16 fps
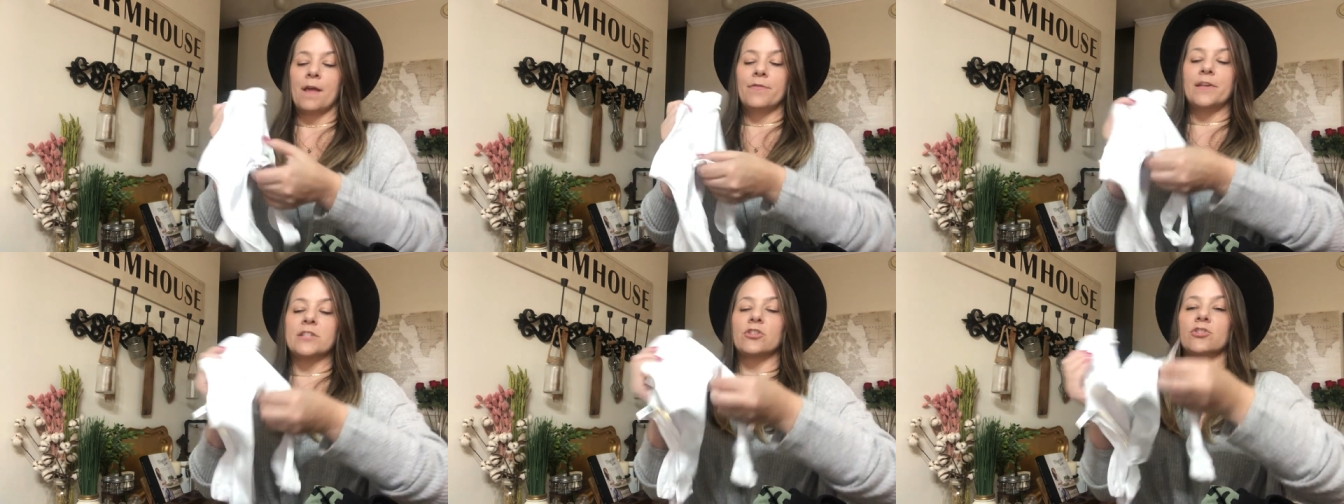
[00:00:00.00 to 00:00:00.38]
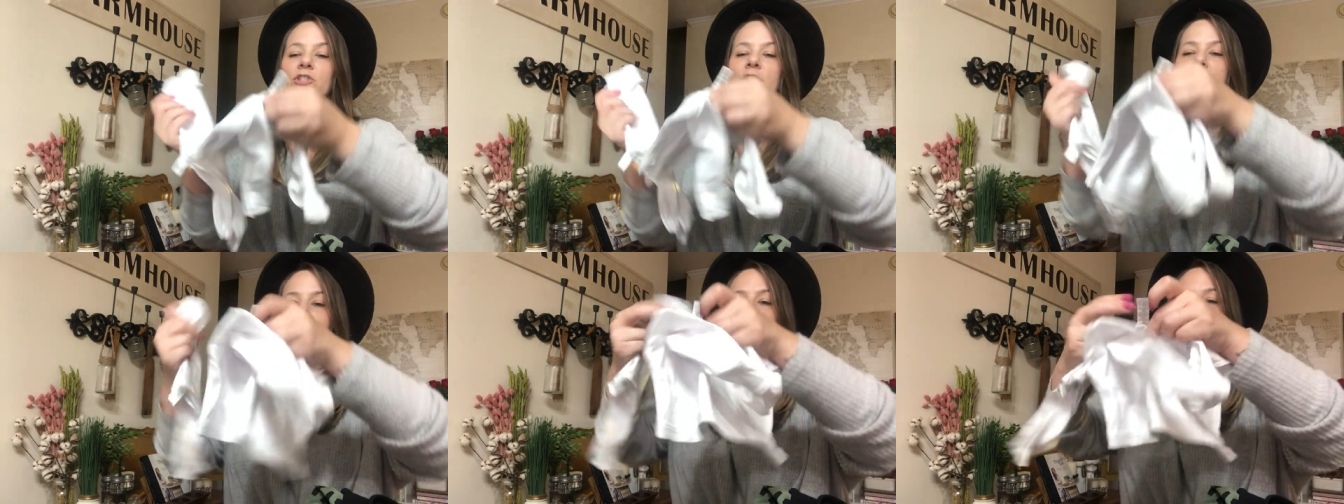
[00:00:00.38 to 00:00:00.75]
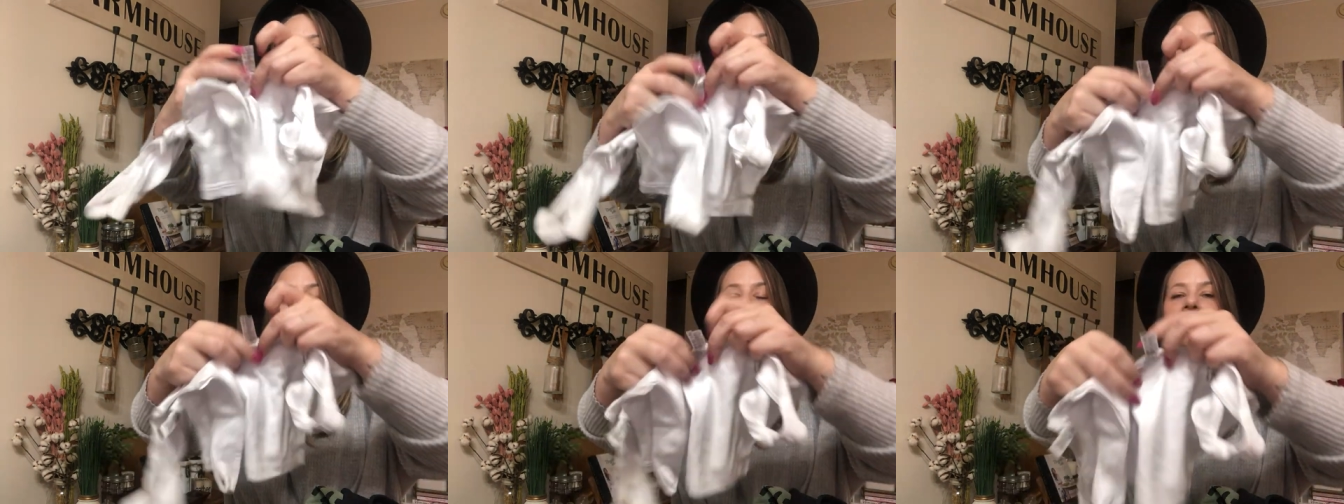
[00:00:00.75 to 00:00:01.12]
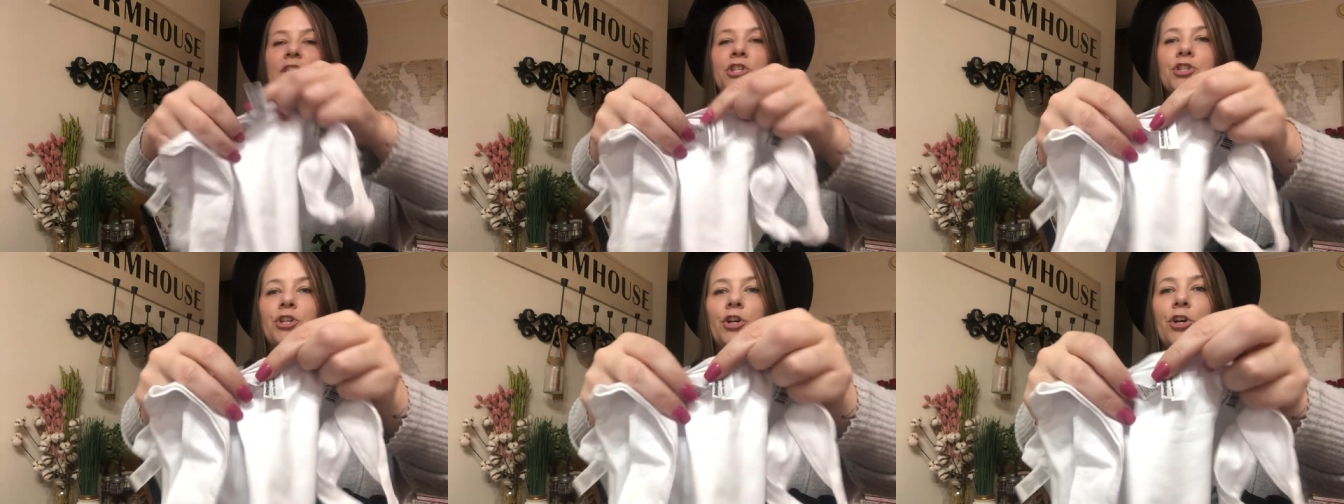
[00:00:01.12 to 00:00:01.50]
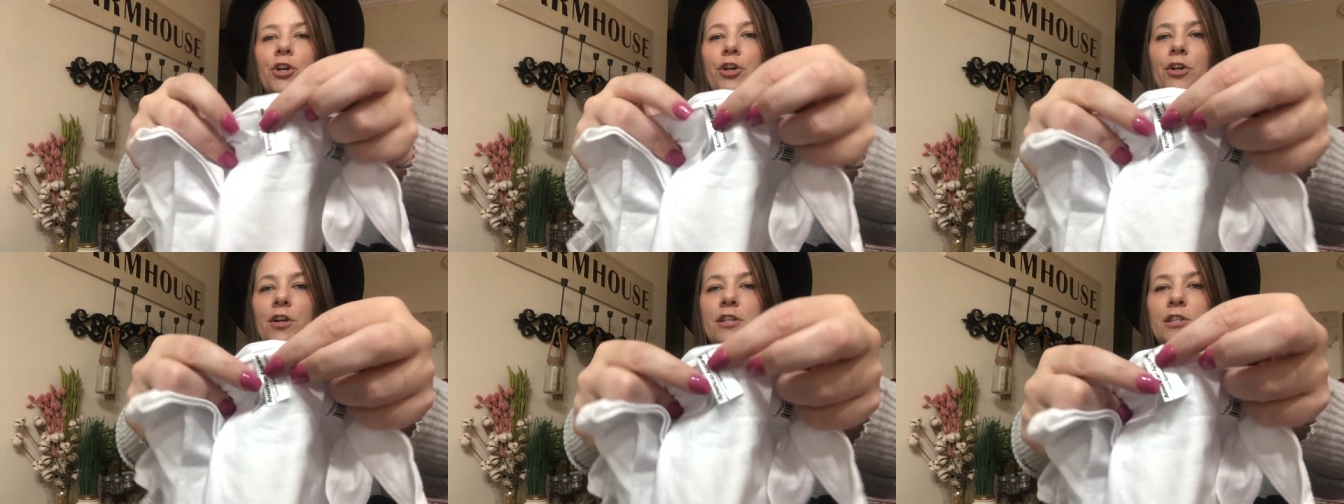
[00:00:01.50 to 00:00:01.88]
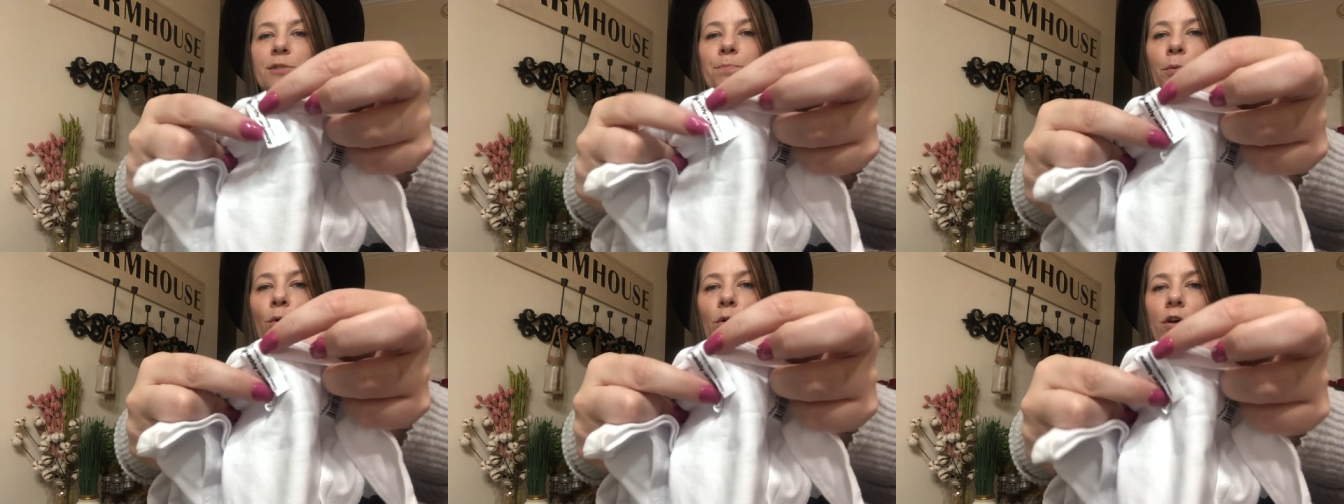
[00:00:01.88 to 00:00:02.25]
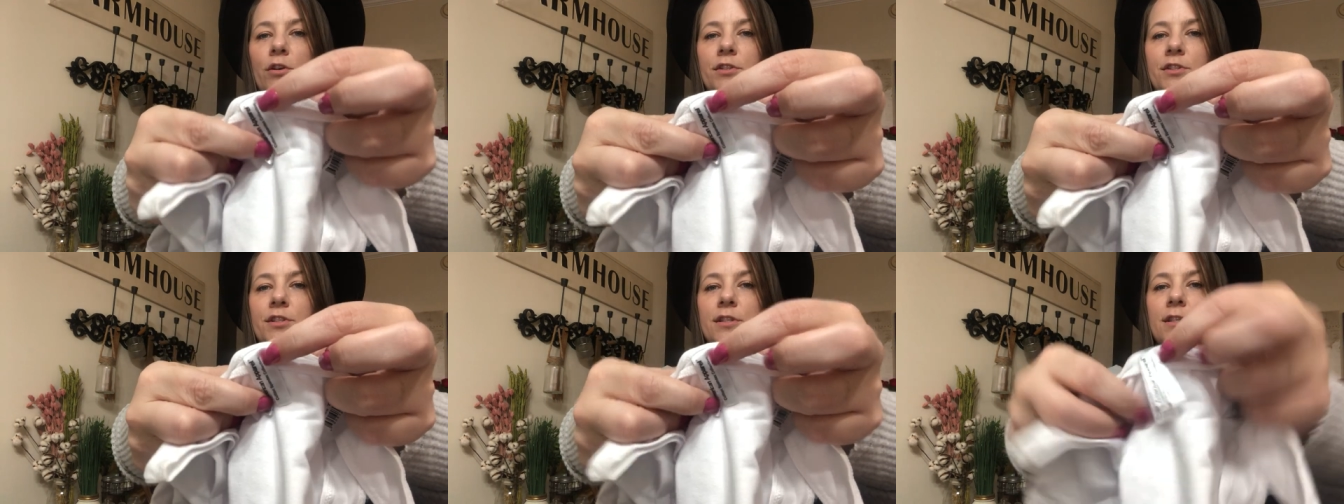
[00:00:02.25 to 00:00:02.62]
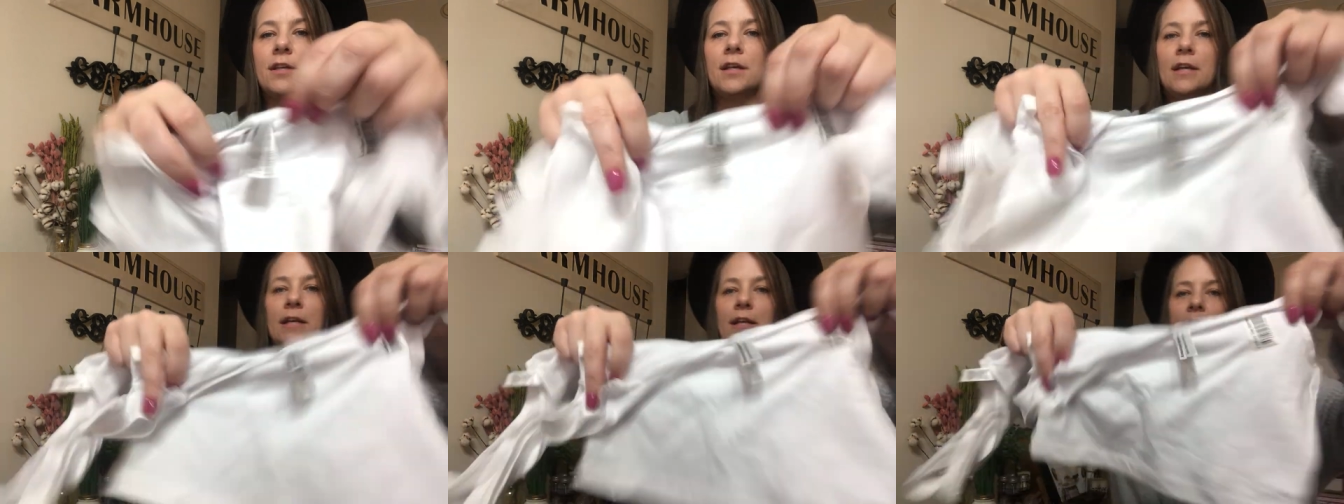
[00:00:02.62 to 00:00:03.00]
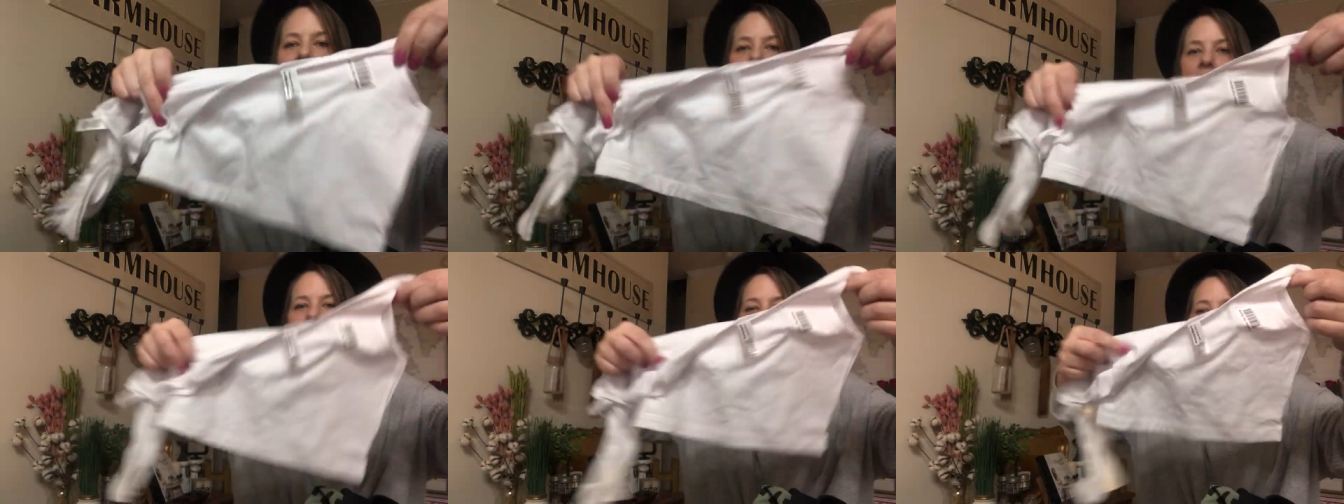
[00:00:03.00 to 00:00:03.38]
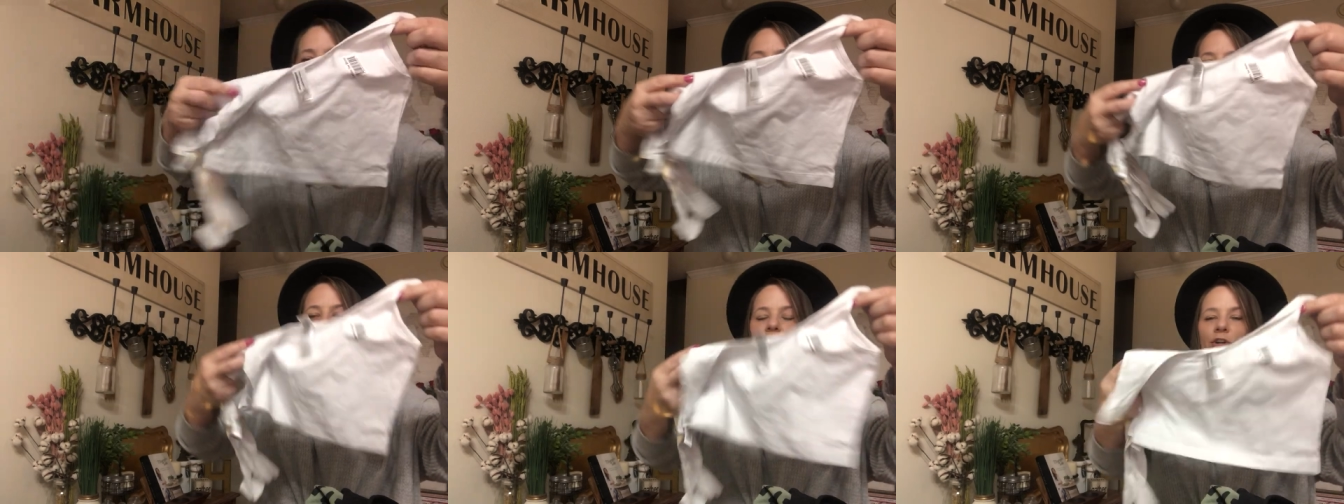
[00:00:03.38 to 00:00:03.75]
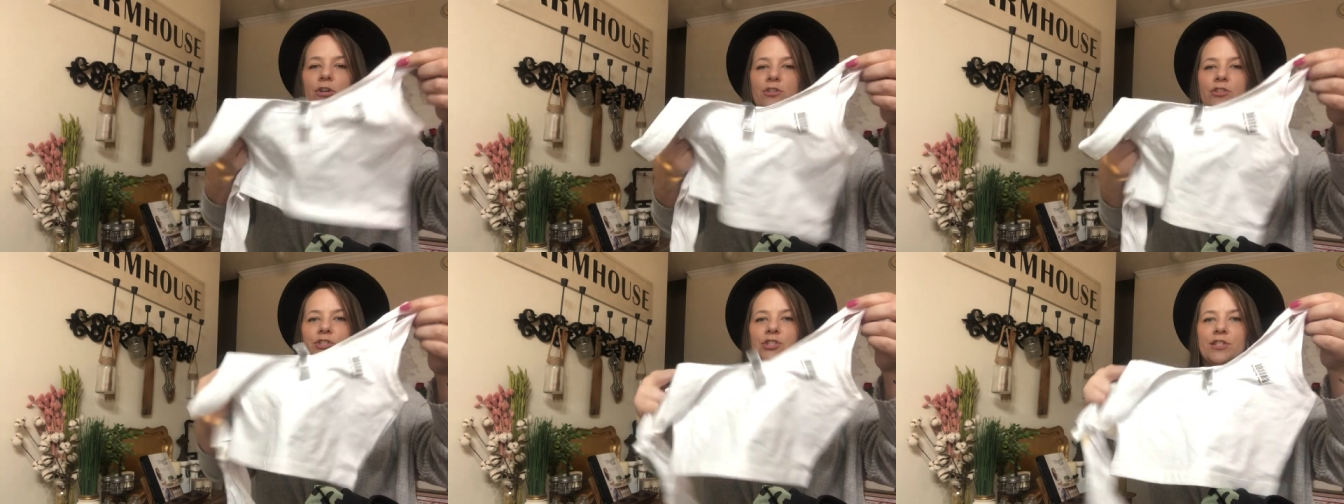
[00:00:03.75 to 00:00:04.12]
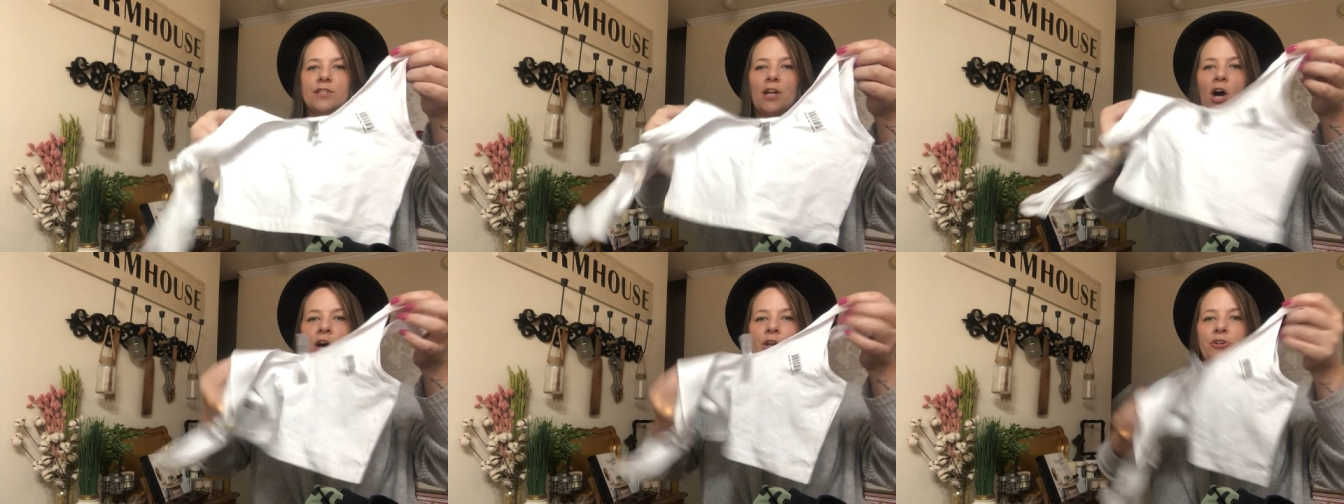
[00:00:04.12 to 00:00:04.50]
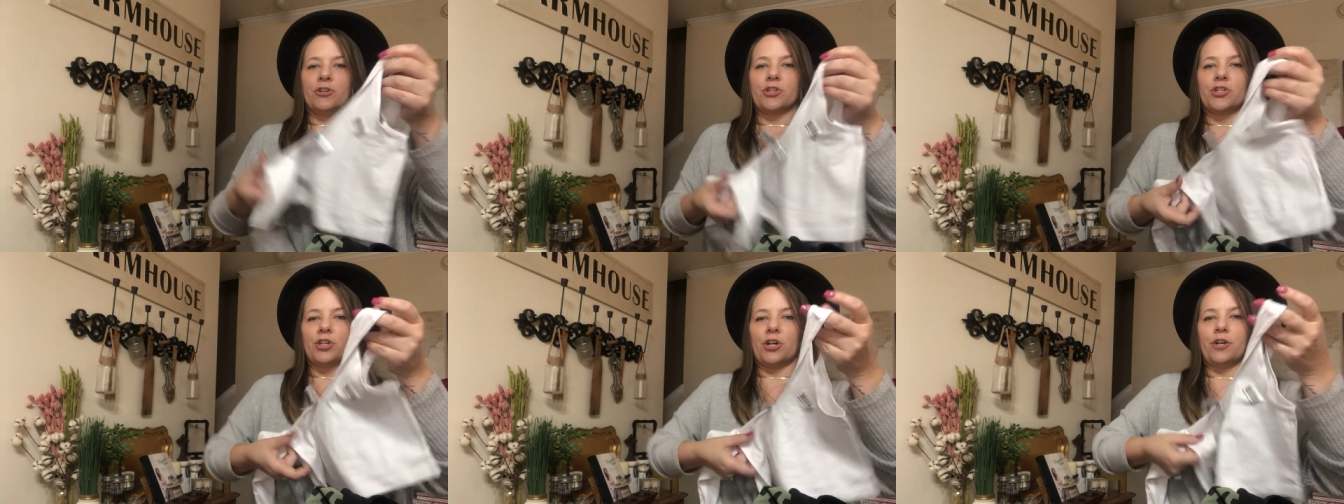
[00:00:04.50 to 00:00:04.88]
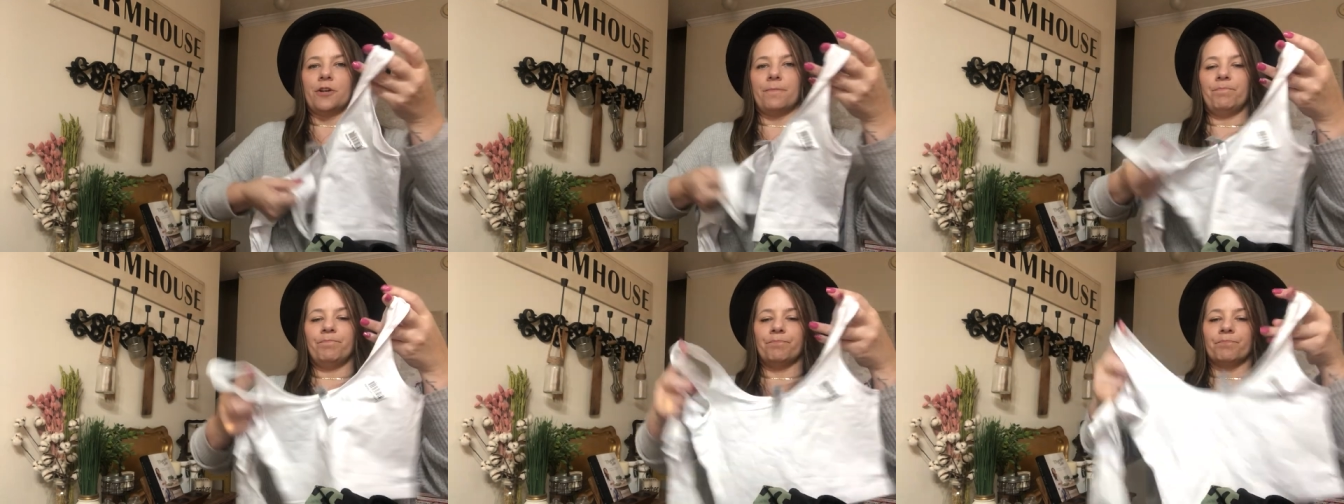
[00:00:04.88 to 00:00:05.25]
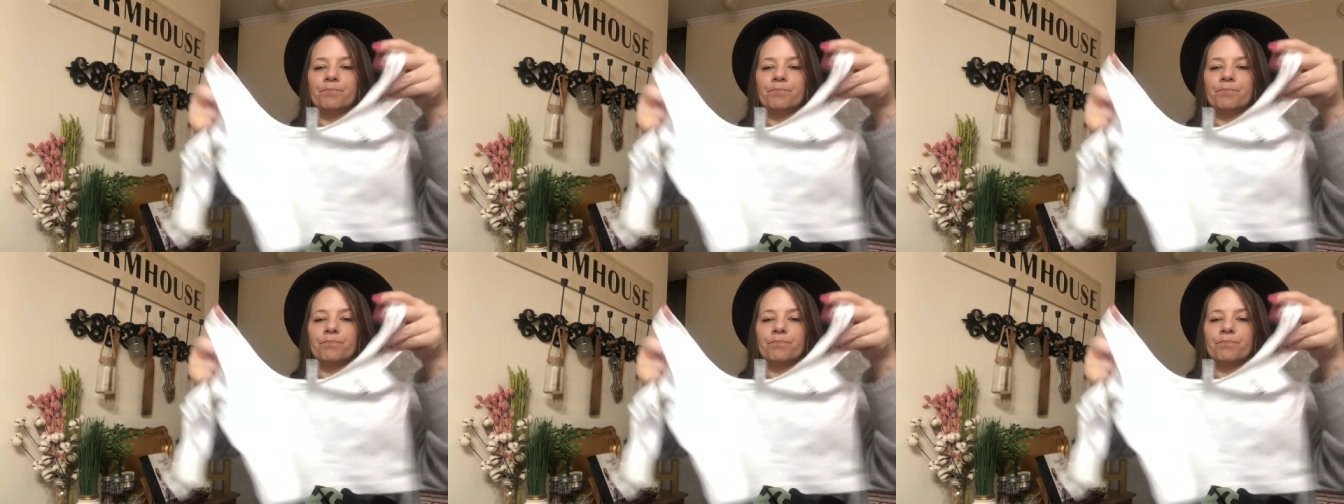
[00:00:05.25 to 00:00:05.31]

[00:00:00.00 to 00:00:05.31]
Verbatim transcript: These are just like t-shirt, sports, type shirts, just an undershirt.